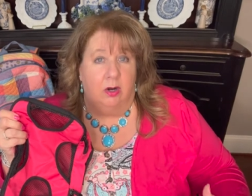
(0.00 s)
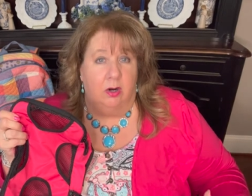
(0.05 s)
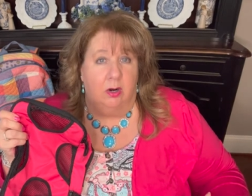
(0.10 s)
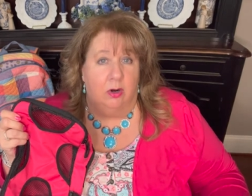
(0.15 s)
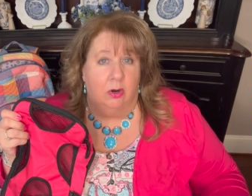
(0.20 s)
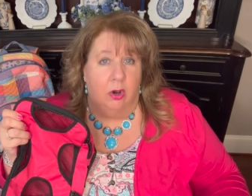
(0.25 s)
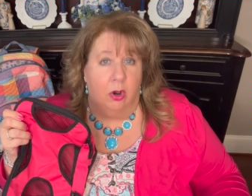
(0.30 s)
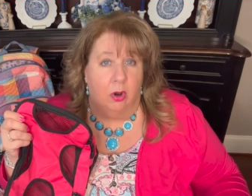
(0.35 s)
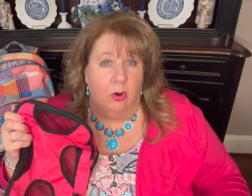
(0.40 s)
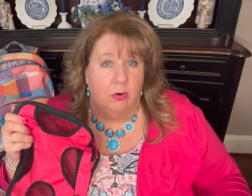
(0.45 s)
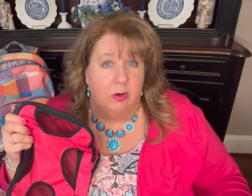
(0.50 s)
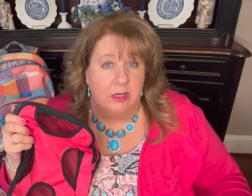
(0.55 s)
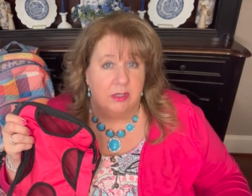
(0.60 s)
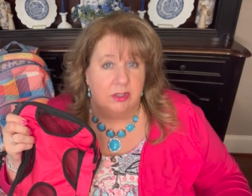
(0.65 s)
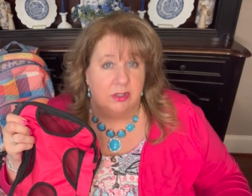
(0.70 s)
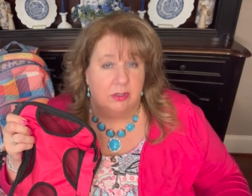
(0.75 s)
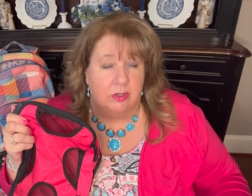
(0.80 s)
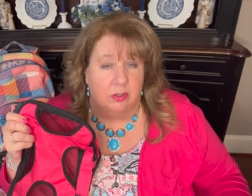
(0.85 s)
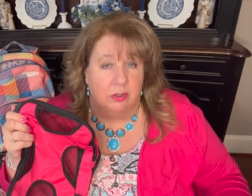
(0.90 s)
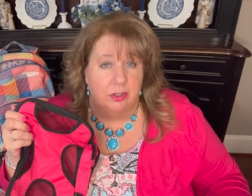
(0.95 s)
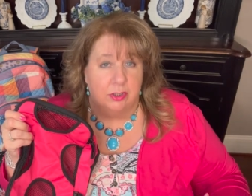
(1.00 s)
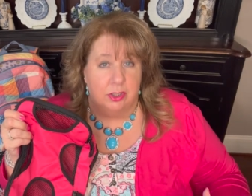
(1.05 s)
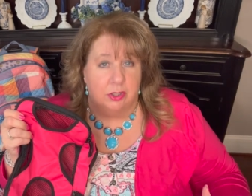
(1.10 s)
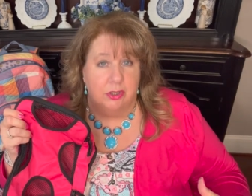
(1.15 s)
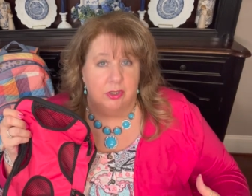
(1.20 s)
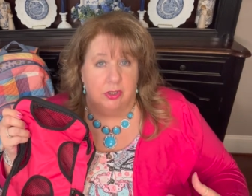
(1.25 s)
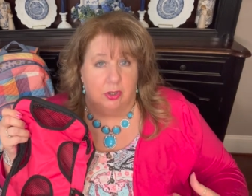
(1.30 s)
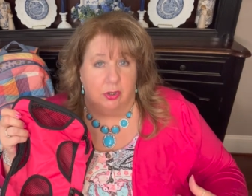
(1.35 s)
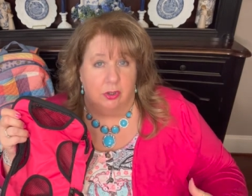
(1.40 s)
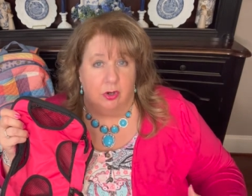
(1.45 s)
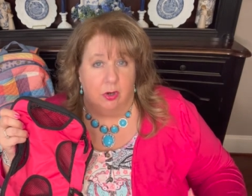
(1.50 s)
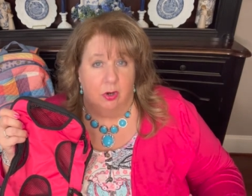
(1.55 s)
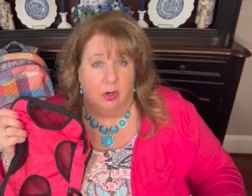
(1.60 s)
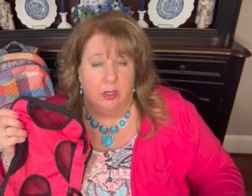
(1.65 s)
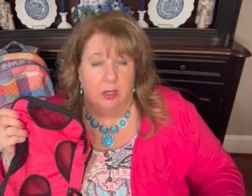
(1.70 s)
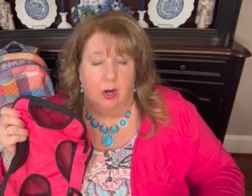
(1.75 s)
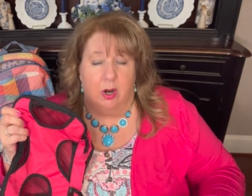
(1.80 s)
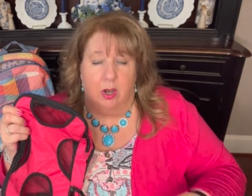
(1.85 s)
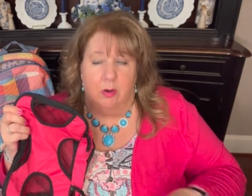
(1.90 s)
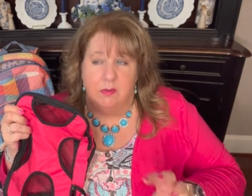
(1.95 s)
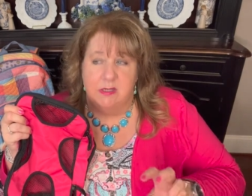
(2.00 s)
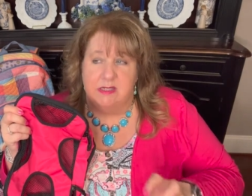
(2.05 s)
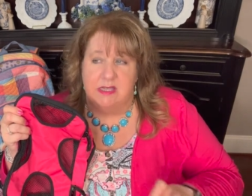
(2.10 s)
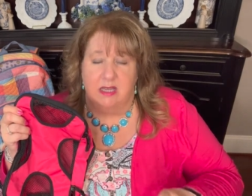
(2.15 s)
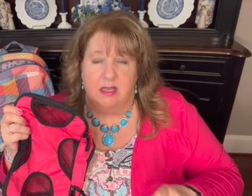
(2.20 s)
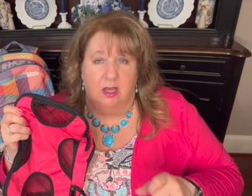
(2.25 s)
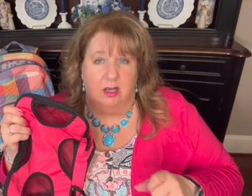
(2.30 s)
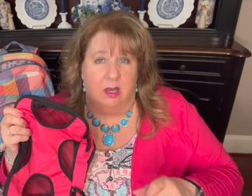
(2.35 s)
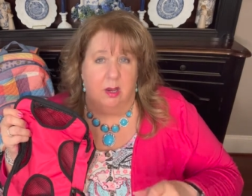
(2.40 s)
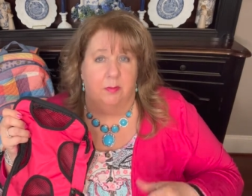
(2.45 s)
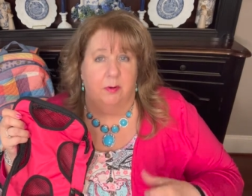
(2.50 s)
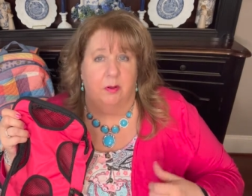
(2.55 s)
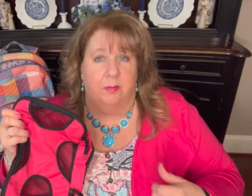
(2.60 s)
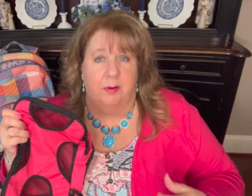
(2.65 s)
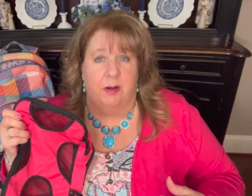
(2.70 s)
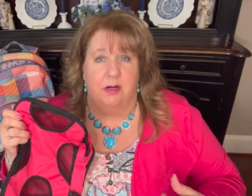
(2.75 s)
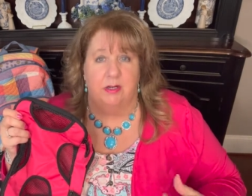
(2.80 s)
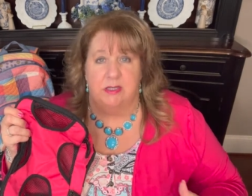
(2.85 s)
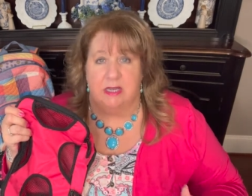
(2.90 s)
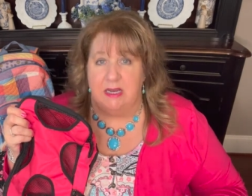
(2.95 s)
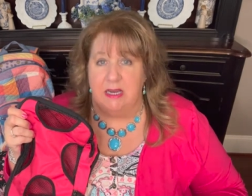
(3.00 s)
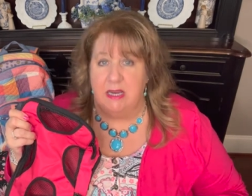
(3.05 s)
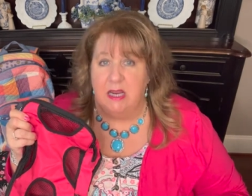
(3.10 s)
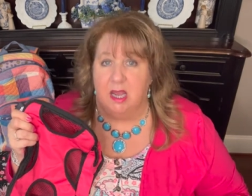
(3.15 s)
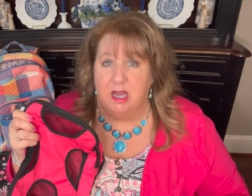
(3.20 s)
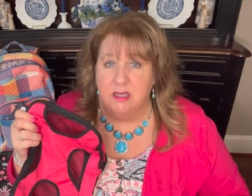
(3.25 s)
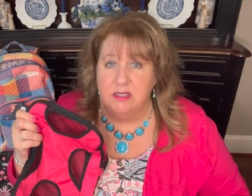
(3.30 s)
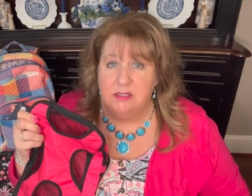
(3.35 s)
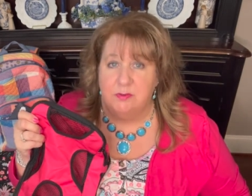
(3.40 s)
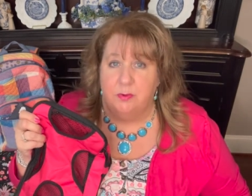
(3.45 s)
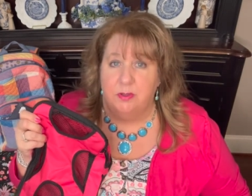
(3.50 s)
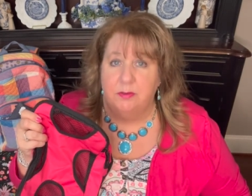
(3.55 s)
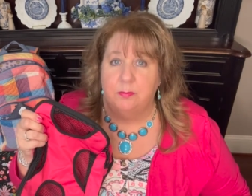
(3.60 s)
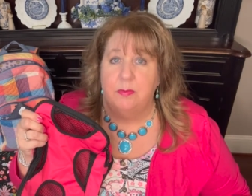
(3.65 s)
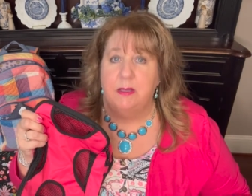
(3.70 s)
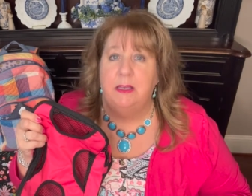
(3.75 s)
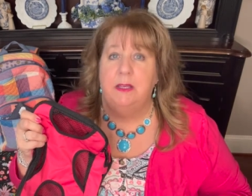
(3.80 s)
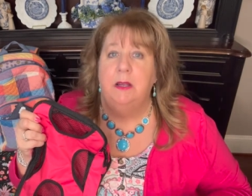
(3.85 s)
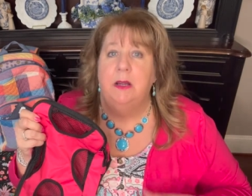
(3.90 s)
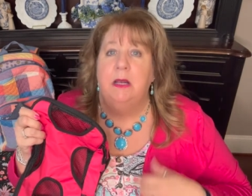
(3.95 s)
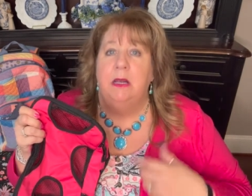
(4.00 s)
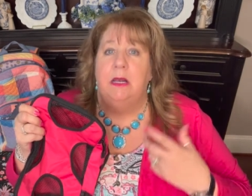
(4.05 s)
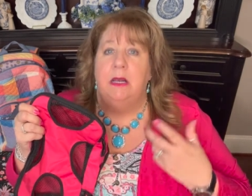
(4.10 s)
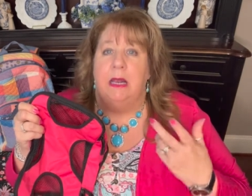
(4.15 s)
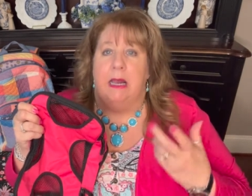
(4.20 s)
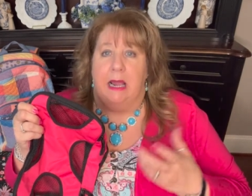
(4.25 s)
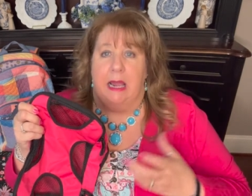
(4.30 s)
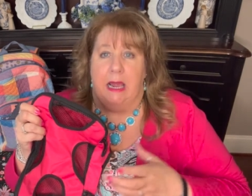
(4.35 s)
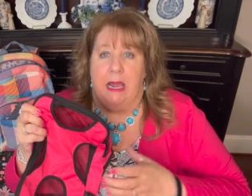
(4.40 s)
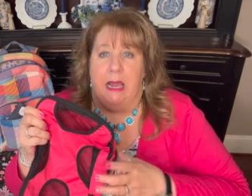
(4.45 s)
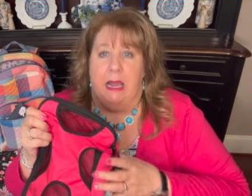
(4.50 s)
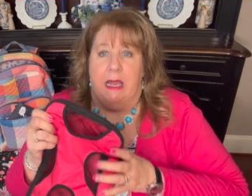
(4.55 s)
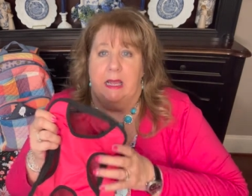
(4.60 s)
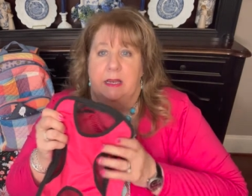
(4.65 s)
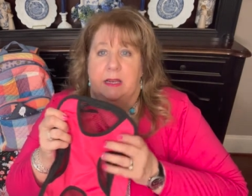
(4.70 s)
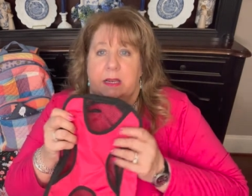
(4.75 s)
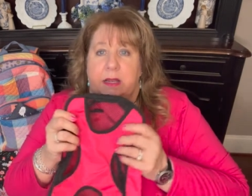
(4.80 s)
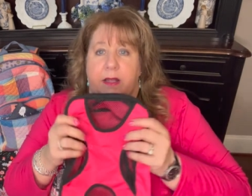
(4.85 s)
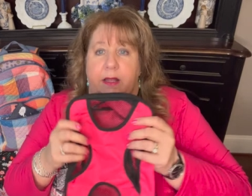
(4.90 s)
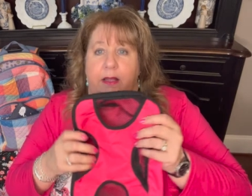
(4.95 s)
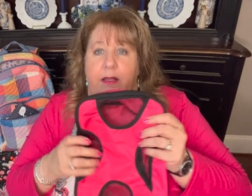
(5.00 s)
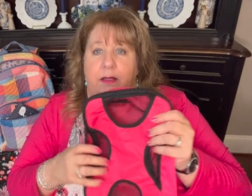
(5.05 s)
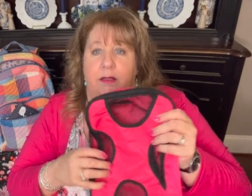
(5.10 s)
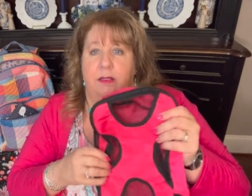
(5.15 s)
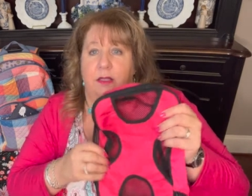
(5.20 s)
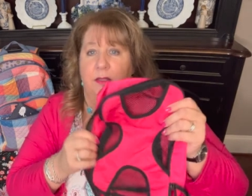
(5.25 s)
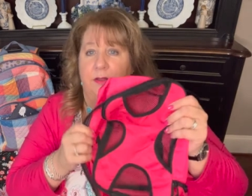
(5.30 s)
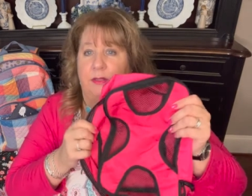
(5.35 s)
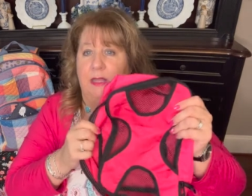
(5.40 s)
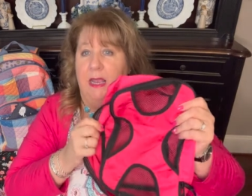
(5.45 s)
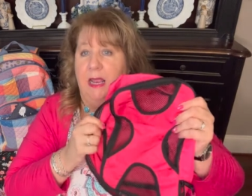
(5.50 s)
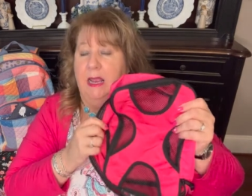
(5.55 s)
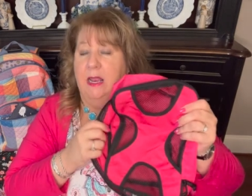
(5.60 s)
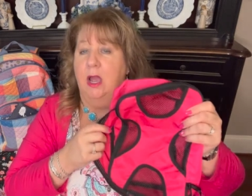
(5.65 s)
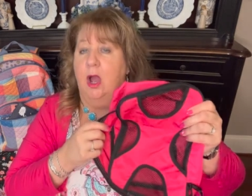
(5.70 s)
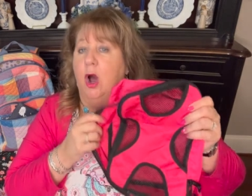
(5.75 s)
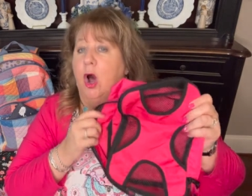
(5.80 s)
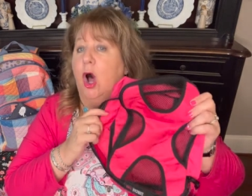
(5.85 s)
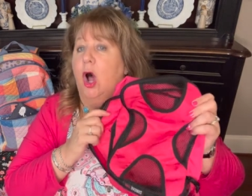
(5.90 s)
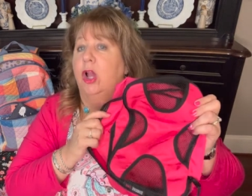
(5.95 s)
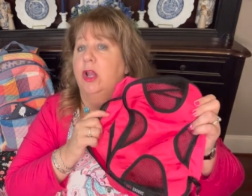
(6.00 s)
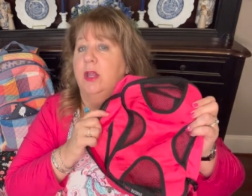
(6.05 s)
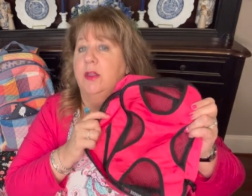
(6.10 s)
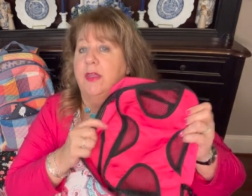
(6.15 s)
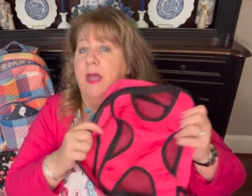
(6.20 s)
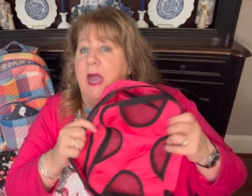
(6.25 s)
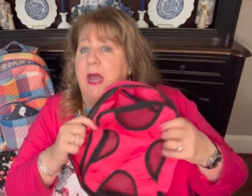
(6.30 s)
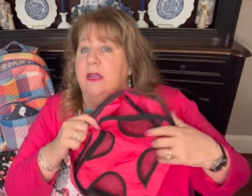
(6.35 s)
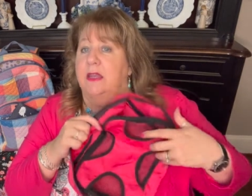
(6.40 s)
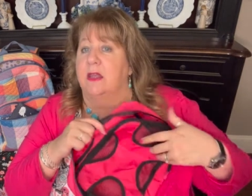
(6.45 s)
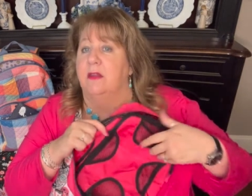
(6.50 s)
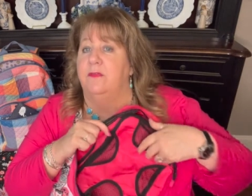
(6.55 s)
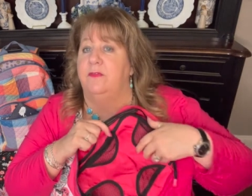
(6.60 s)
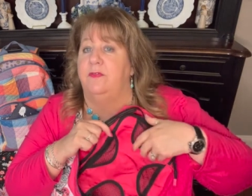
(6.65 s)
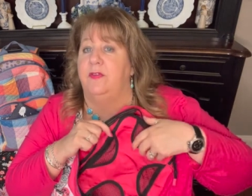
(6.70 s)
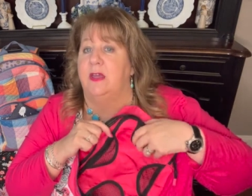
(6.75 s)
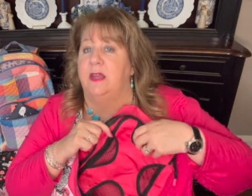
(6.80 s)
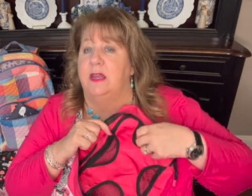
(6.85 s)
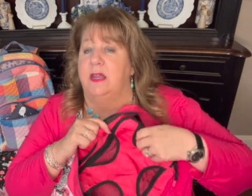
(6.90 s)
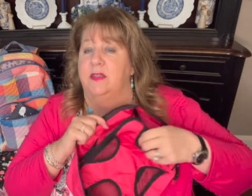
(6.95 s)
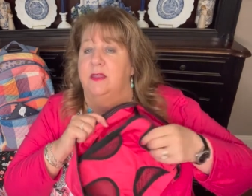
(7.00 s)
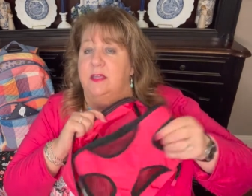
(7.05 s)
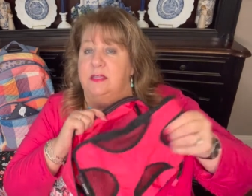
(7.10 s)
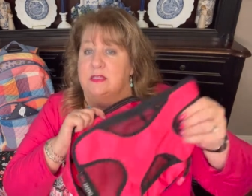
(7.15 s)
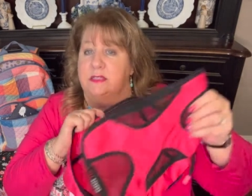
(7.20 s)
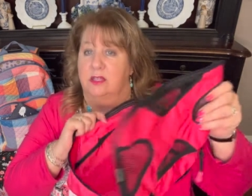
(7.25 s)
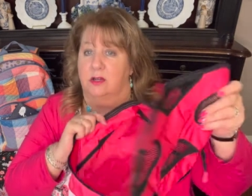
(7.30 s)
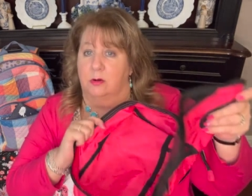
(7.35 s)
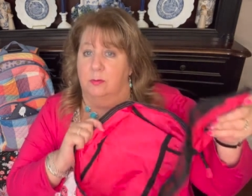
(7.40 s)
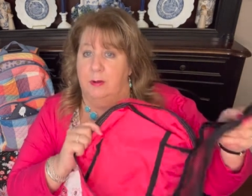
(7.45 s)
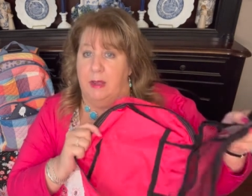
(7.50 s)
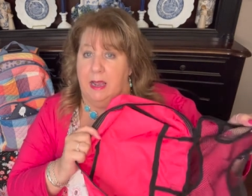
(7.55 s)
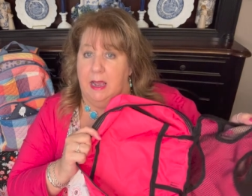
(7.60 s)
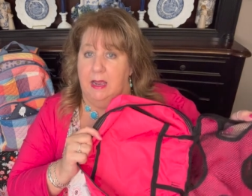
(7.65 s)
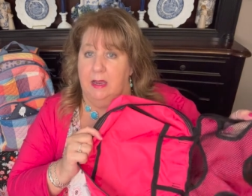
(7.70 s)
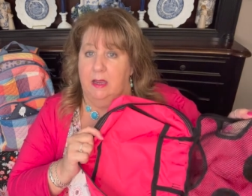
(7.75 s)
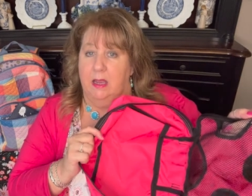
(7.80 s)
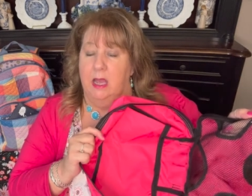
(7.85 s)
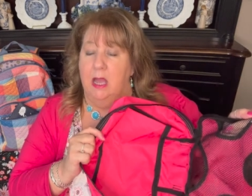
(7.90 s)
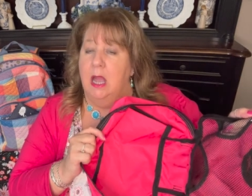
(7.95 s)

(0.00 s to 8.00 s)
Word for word: cold excursions or, cold, you know, I always take a couple of pairs of knee-highs with me and they, all of that can fit in this little bag.